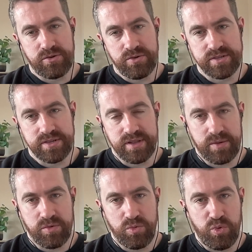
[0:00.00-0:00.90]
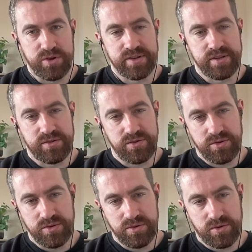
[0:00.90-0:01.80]
Chris, and they were wanting
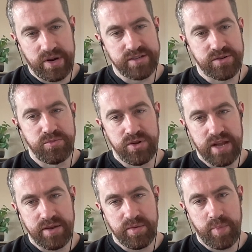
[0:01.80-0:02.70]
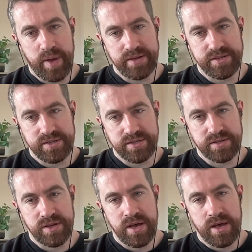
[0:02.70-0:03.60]
to create some new landing pages,